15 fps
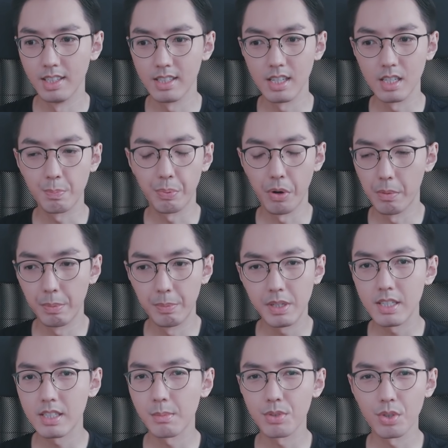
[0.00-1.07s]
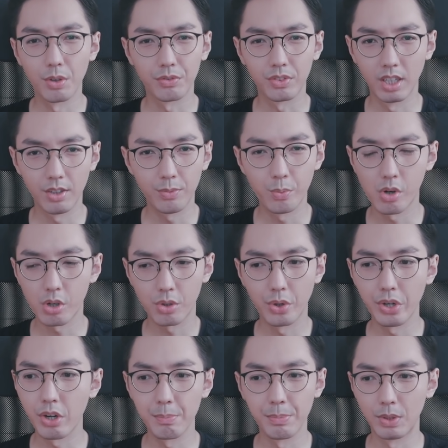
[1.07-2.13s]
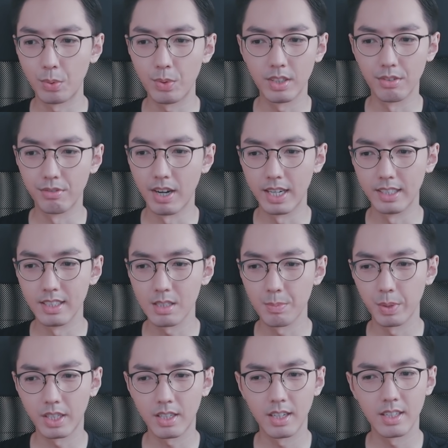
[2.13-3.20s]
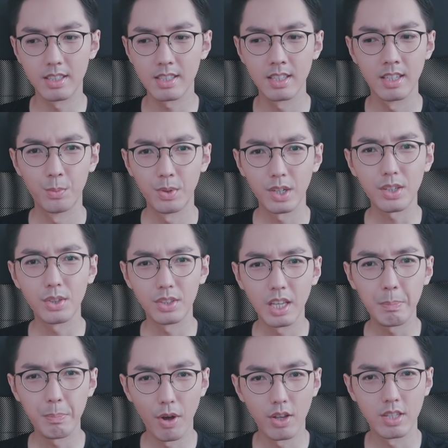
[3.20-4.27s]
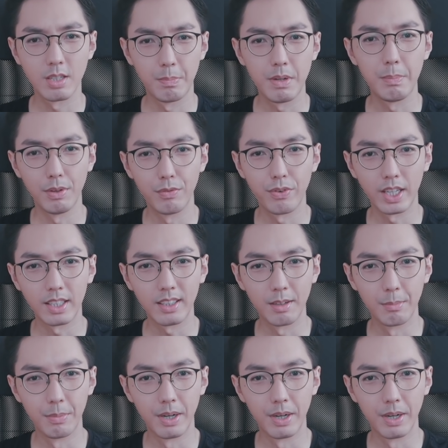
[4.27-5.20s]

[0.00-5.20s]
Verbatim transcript: This is probably some sort of turf war going on between the riders, because what could they possibly be fighting